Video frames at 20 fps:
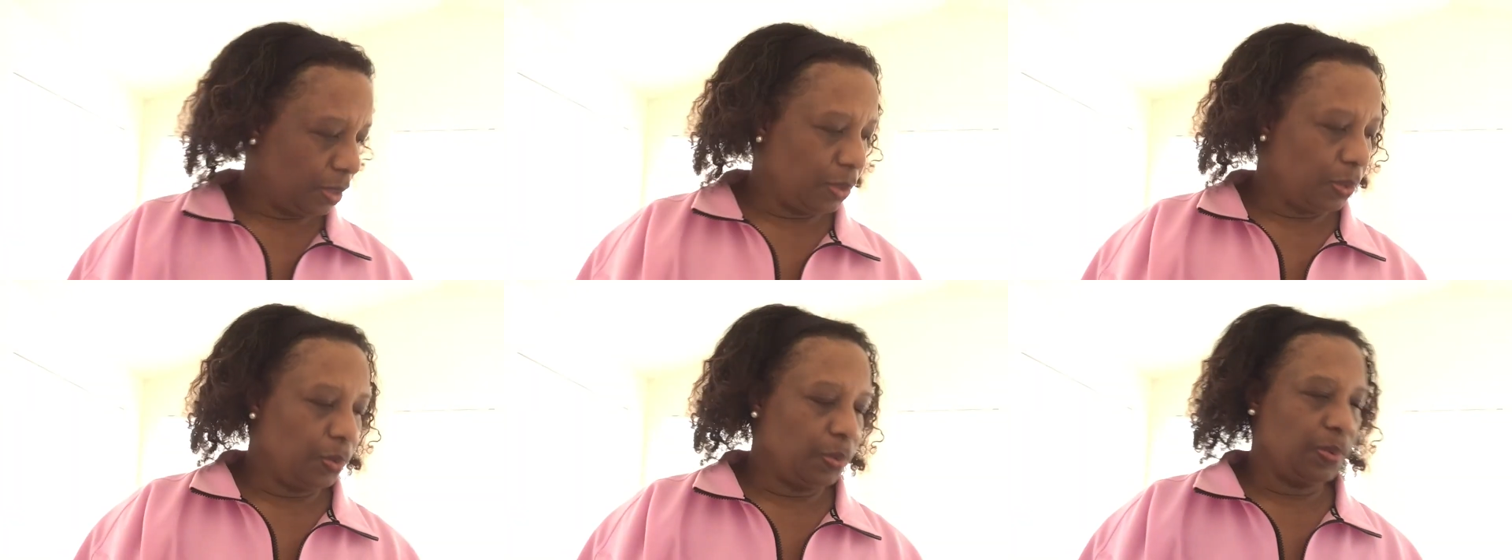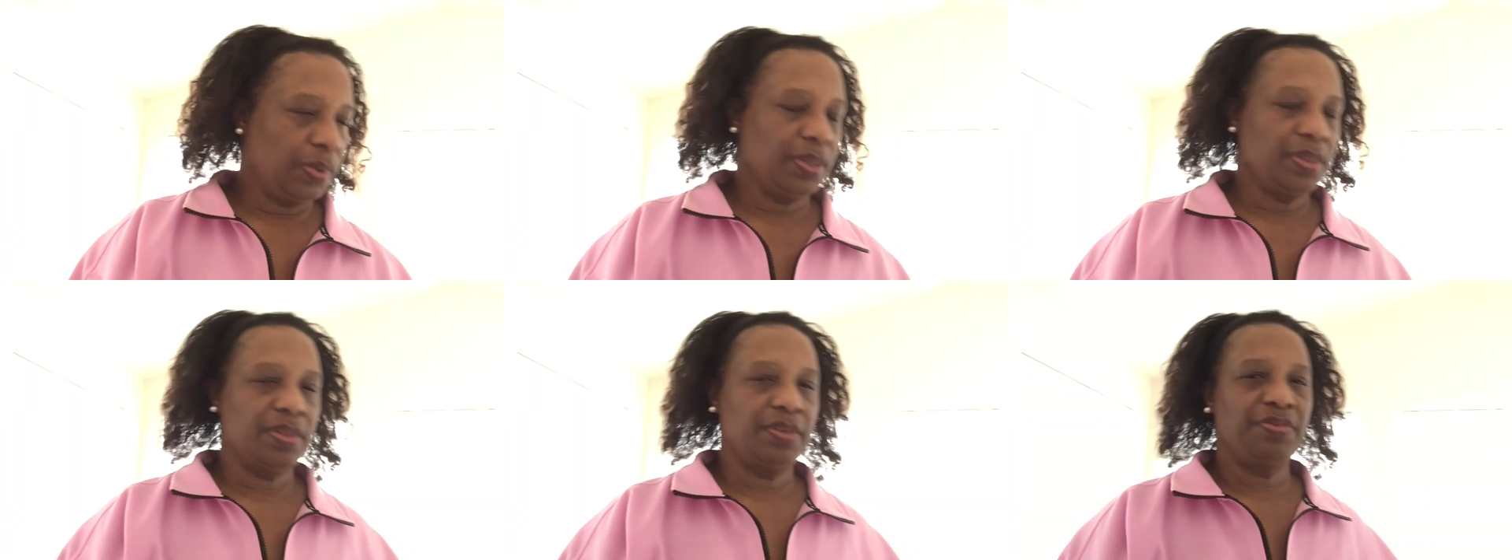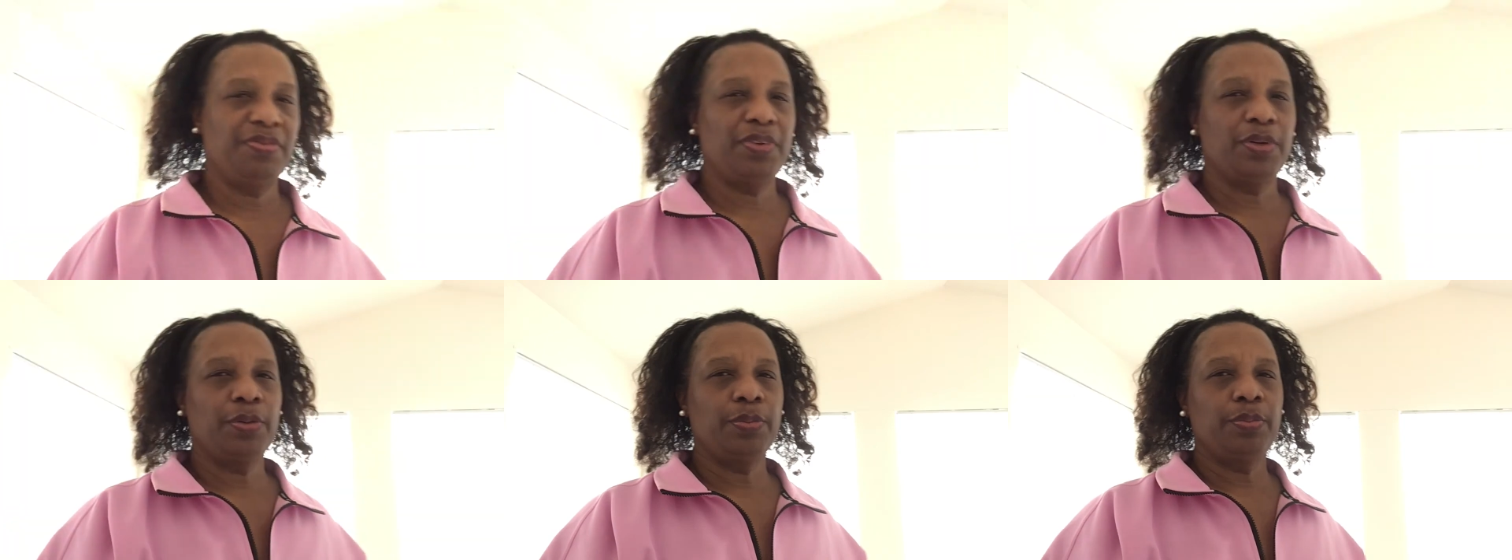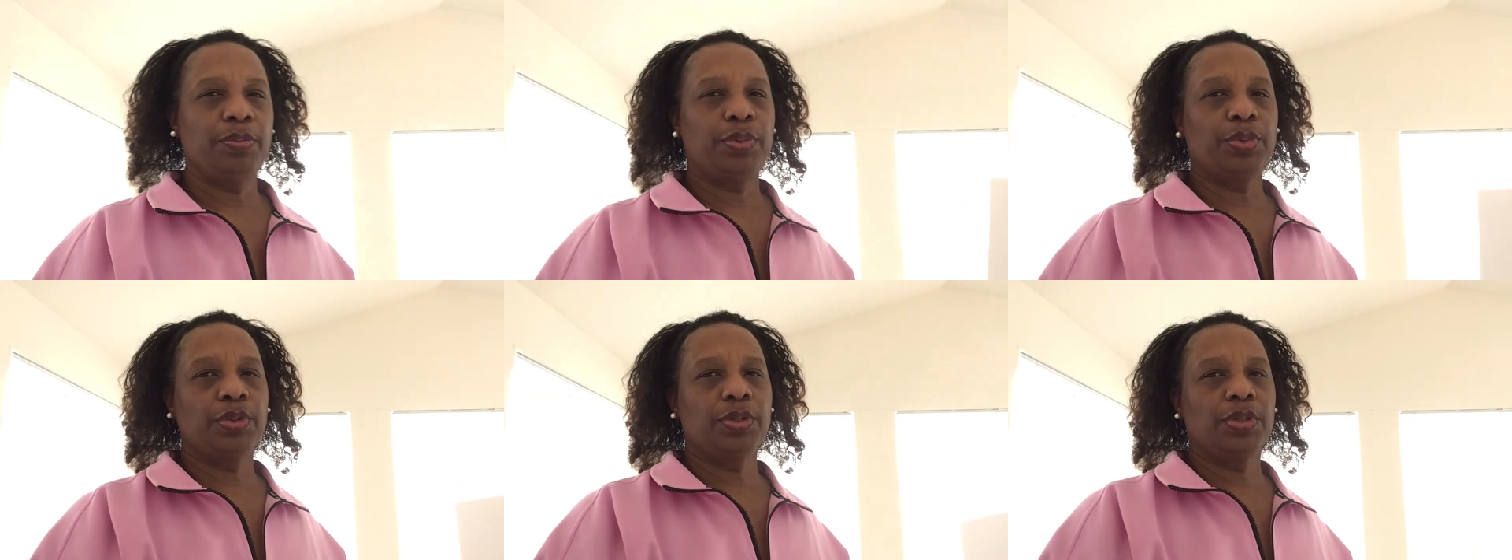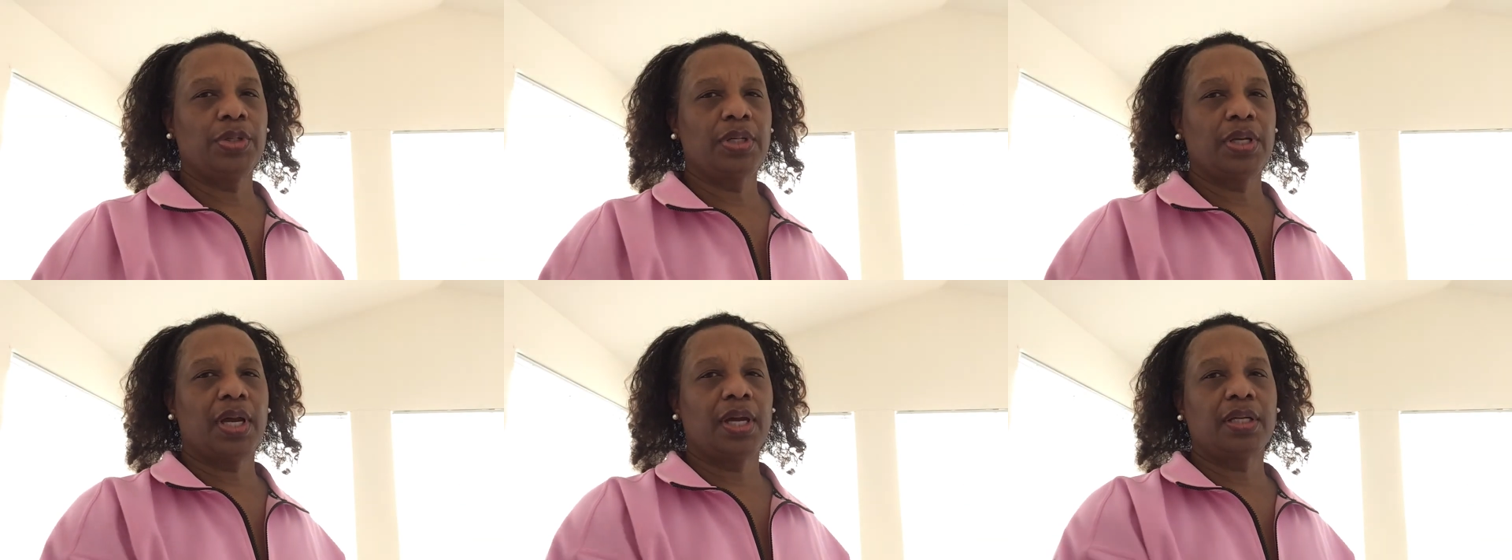With the foam board,
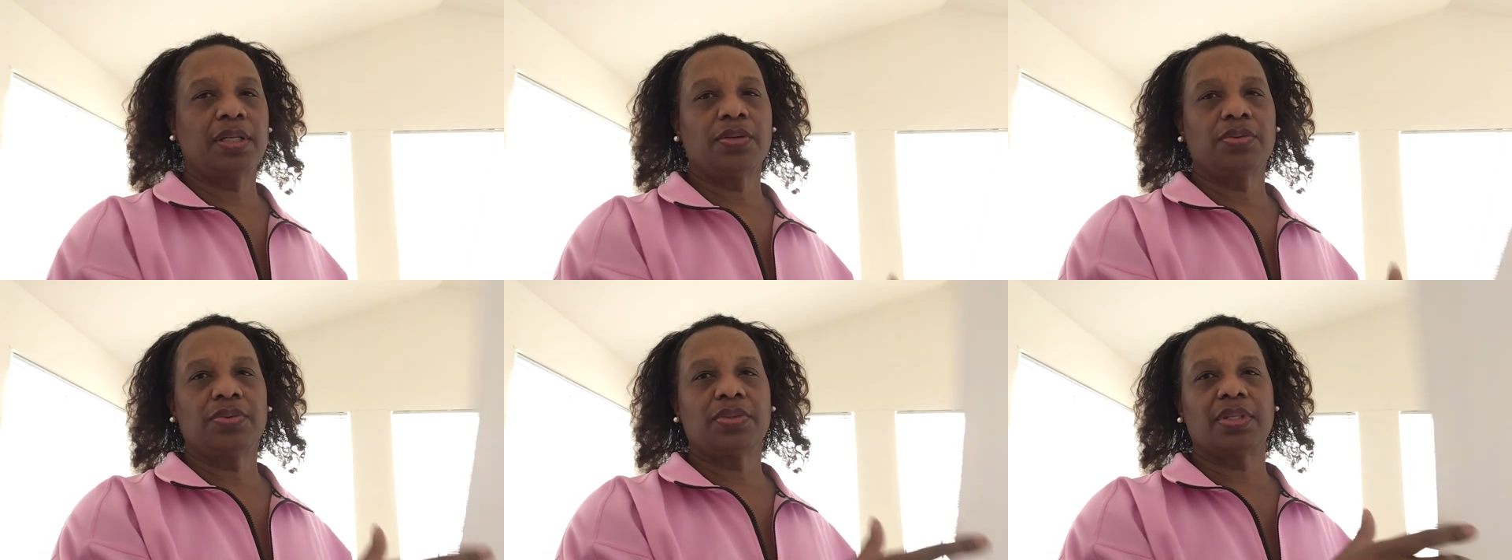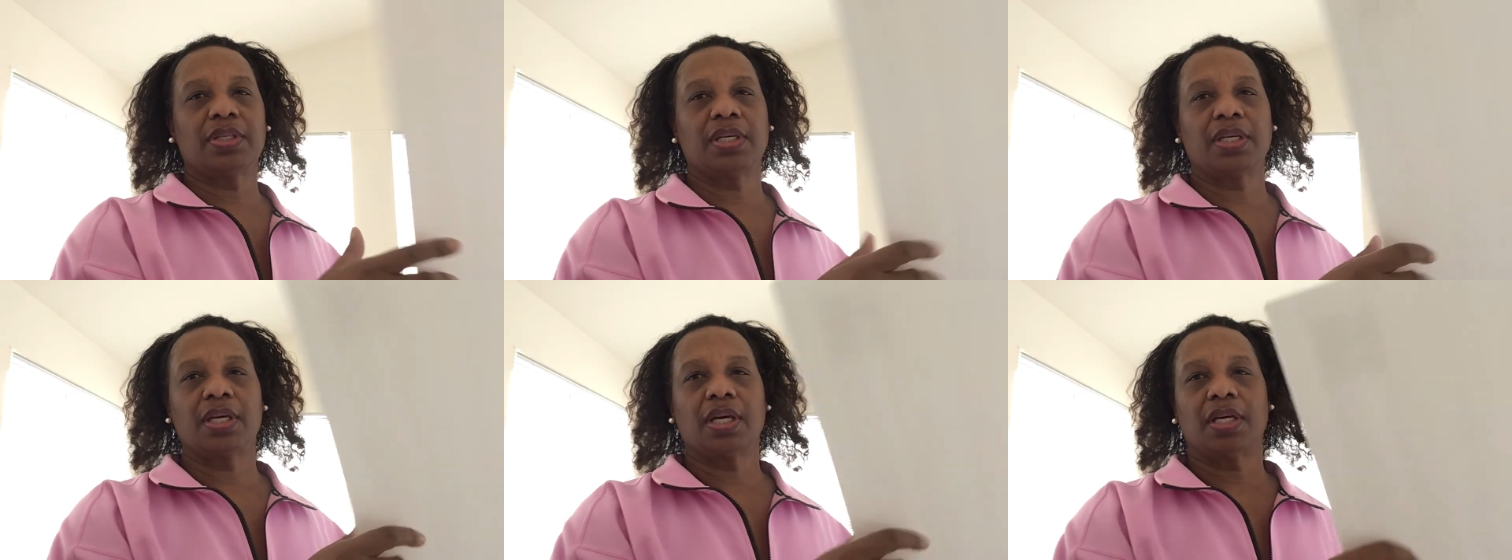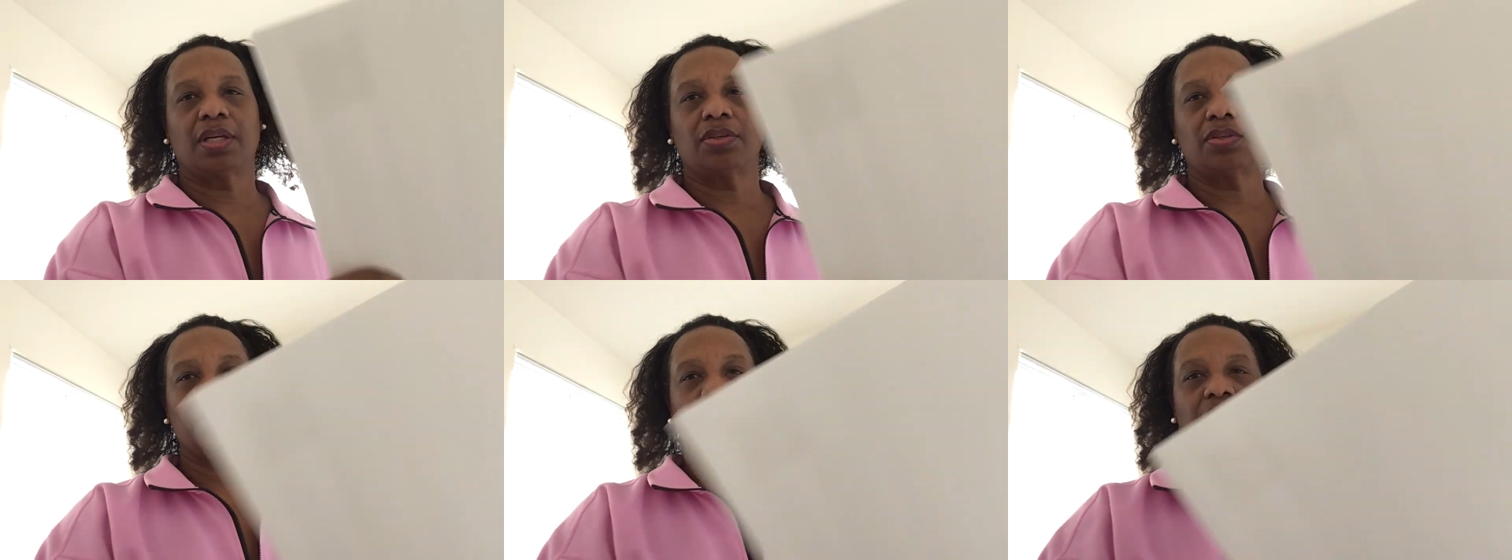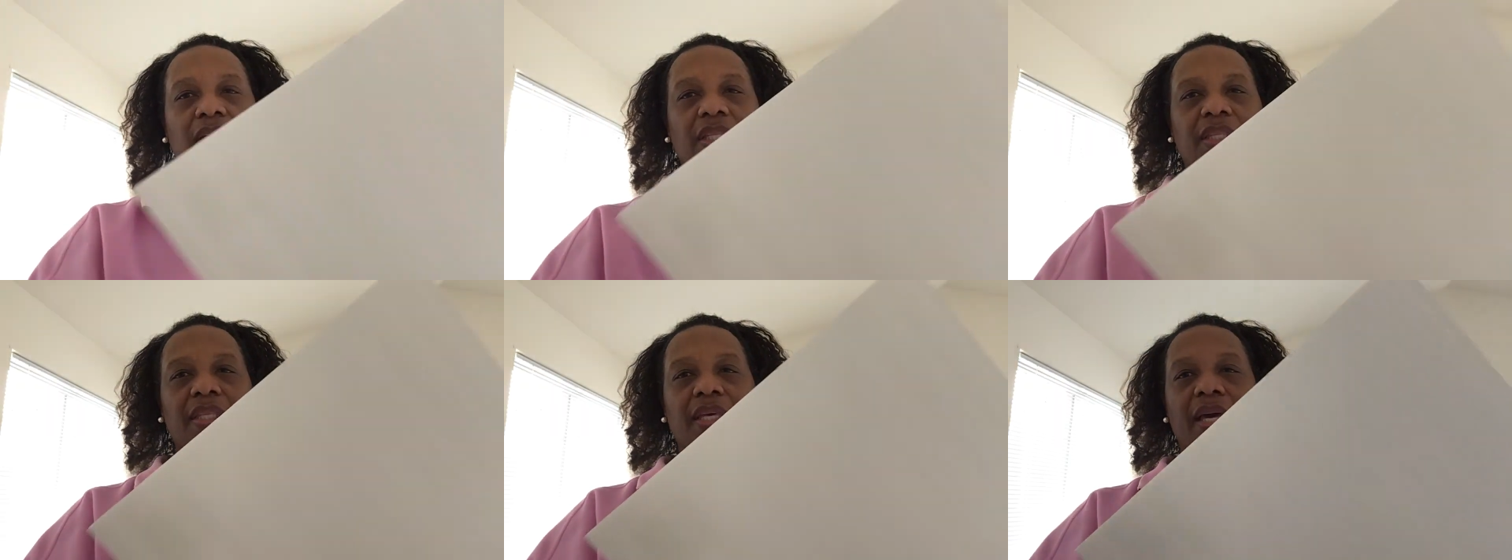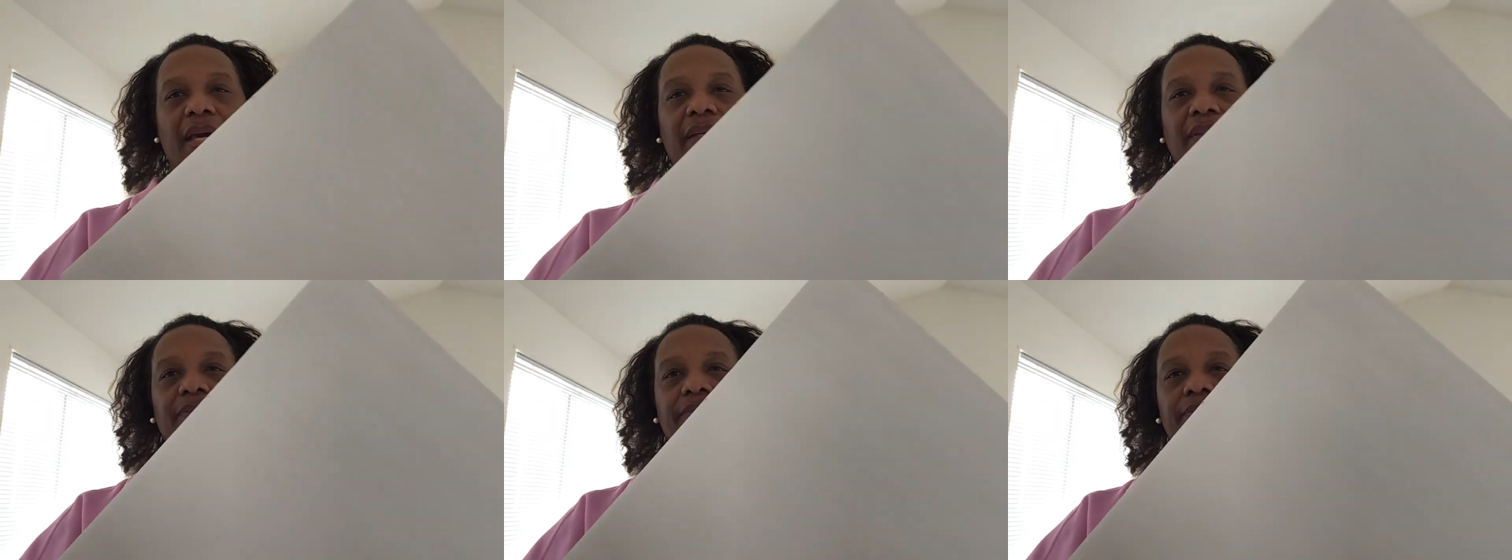I don't think I'll need that.